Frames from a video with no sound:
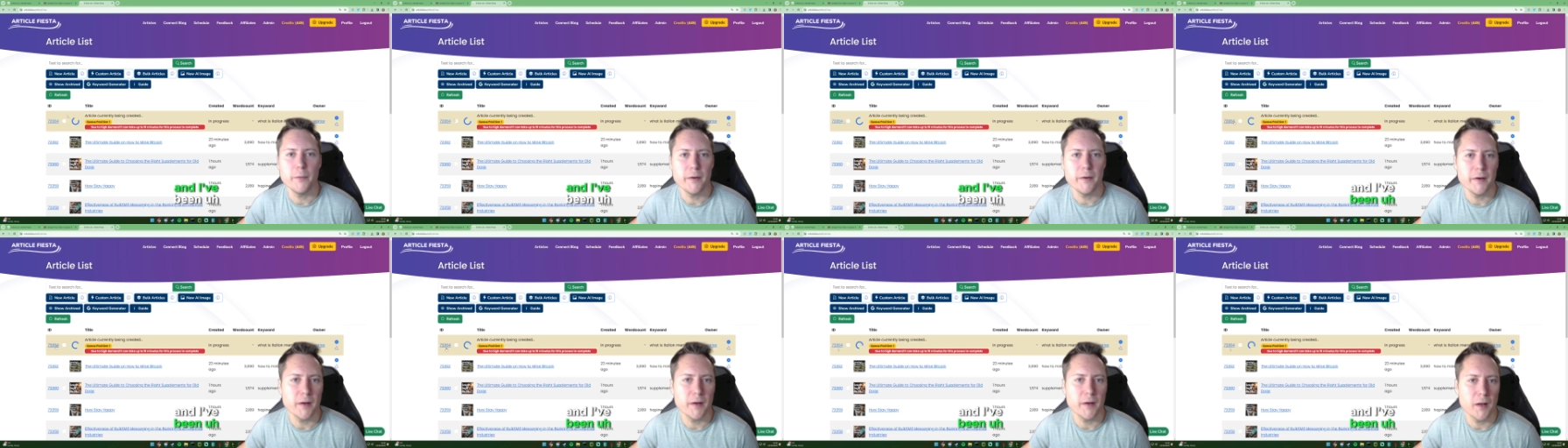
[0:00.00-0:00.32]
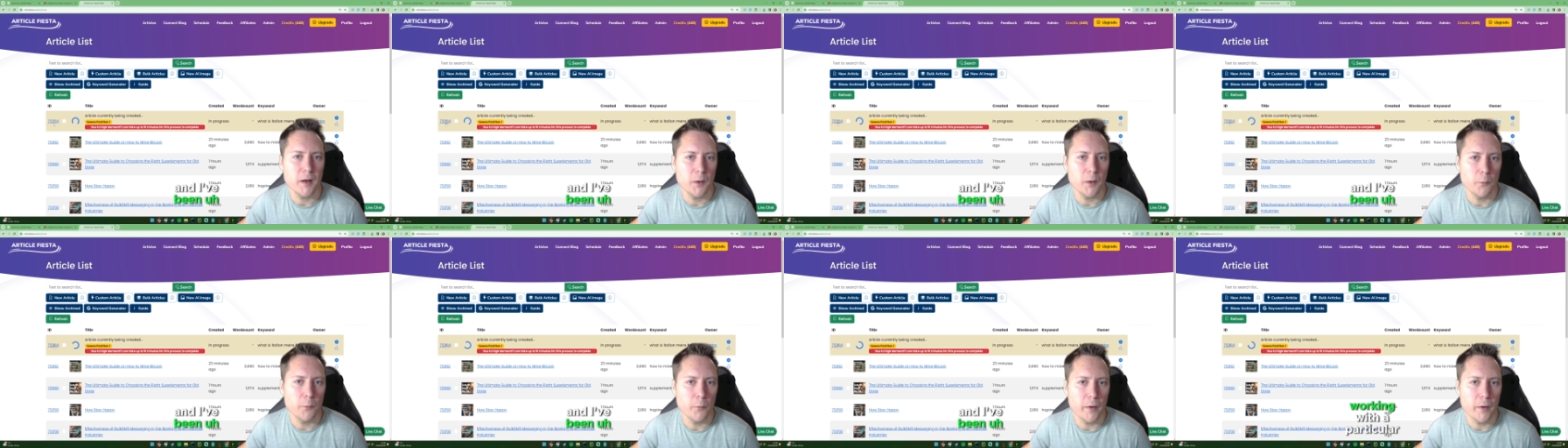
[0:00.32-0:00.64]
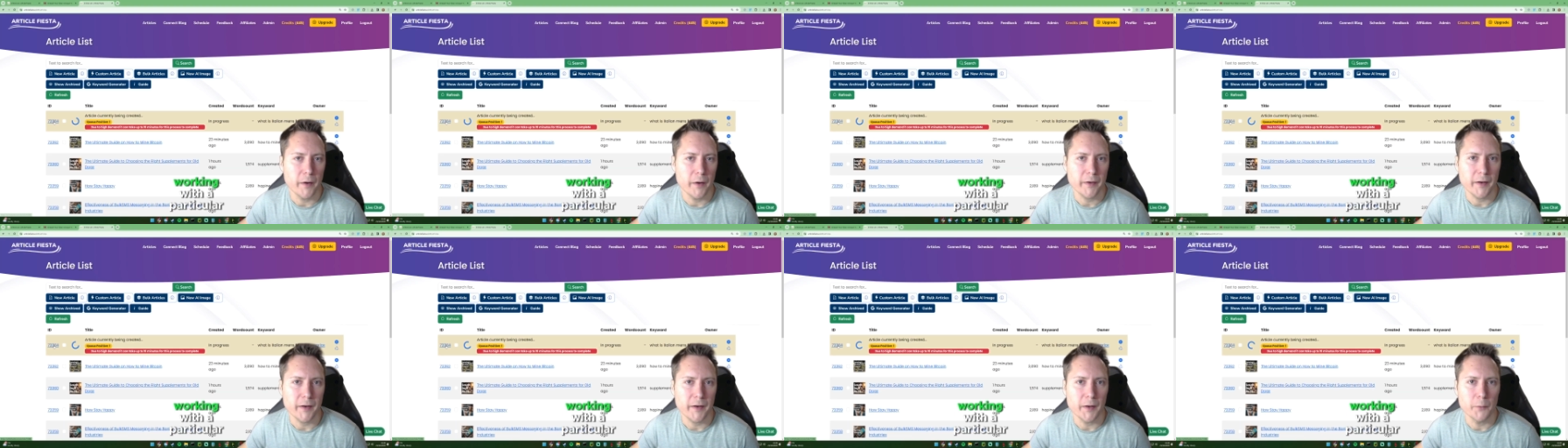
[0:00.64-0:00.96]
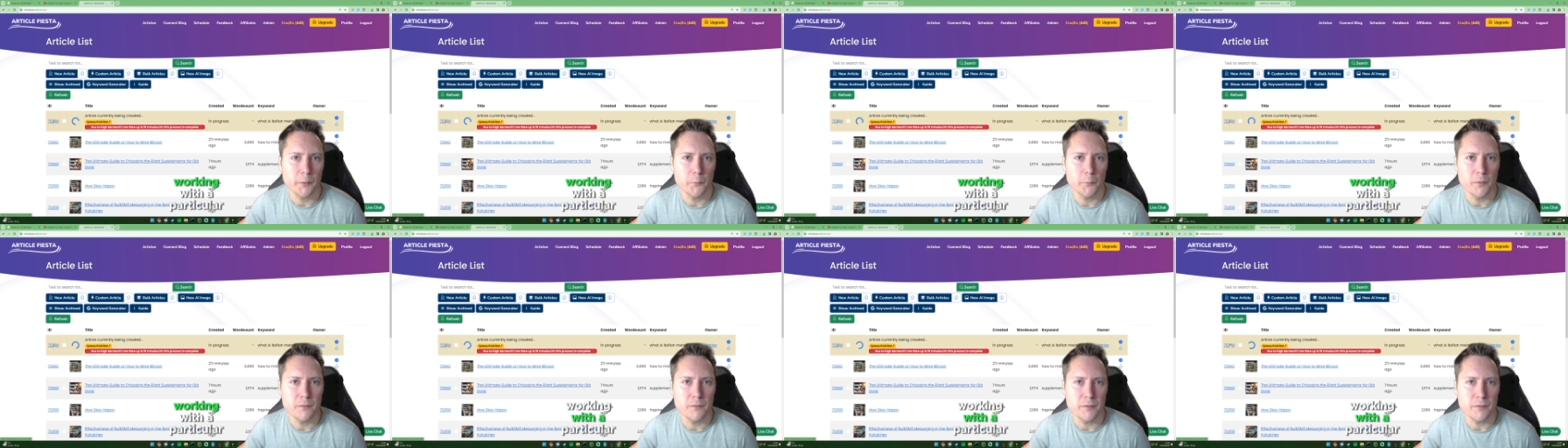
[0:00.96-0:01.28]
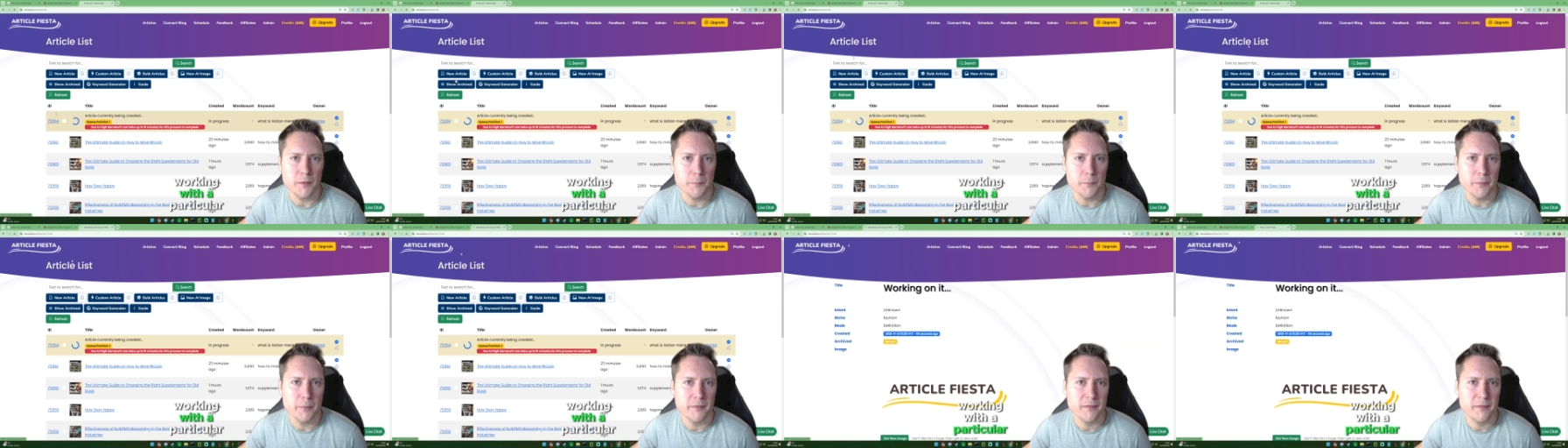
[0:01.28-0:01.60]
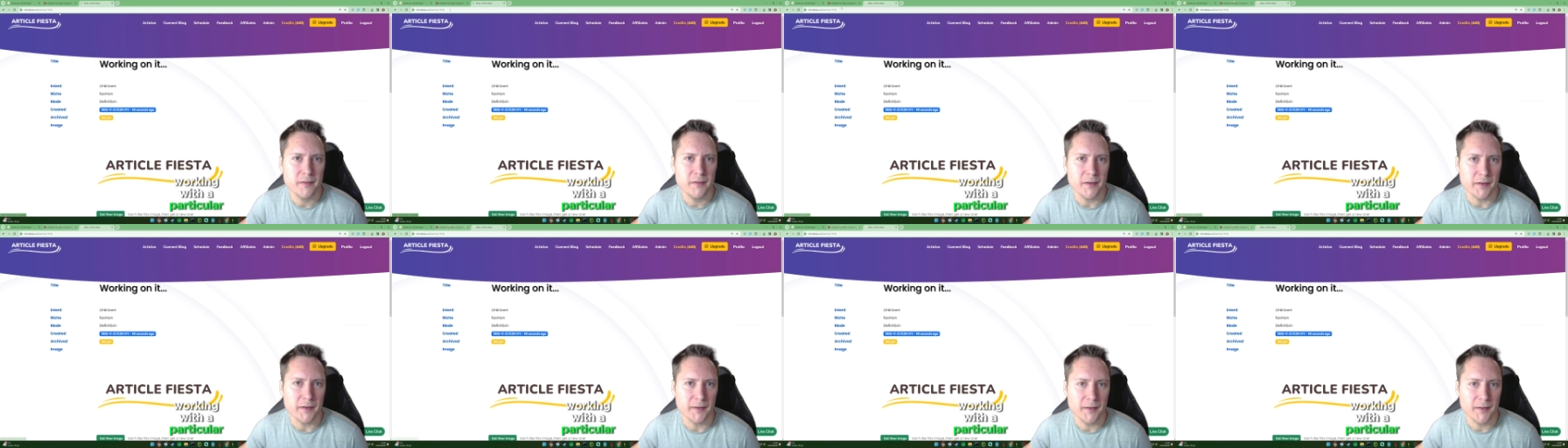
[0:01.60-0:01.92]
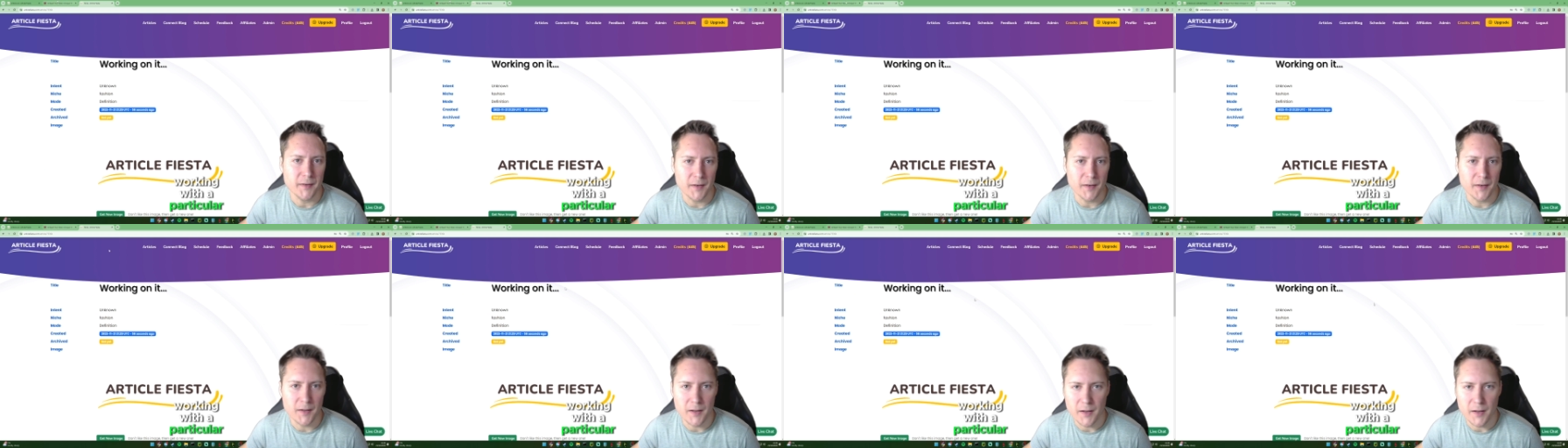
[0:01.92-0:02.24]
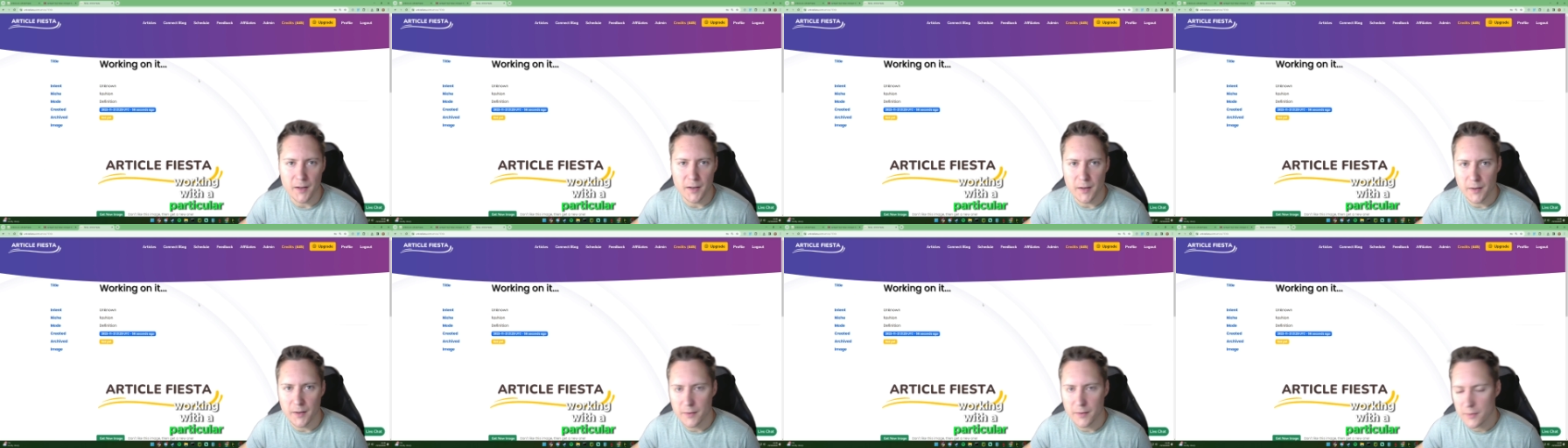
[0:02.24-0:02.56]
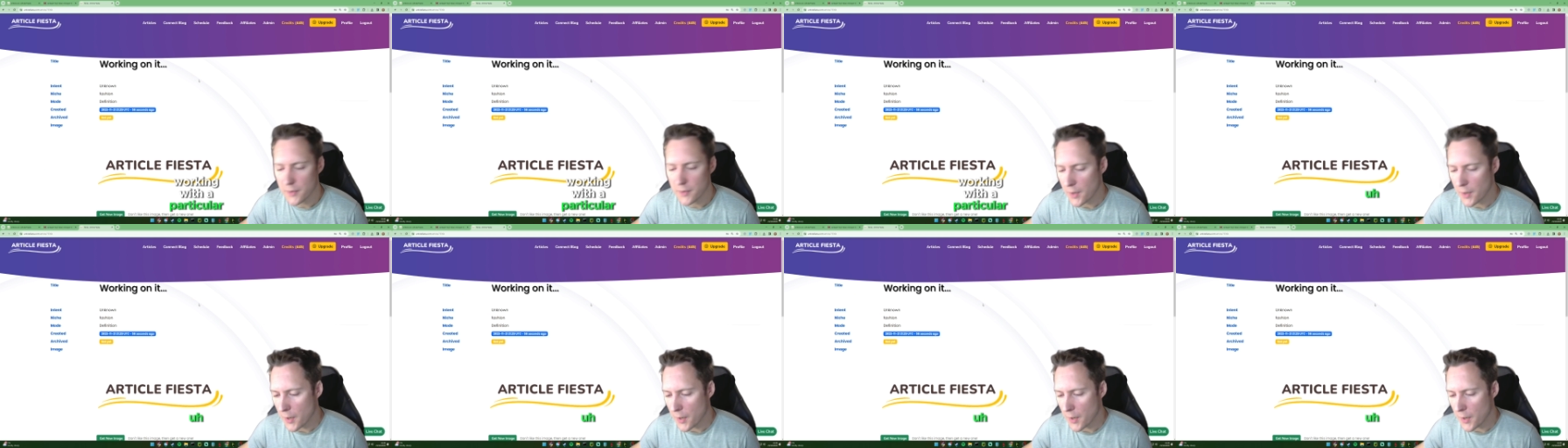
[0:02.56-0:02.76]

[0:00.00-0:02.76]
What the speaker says: been working with a particular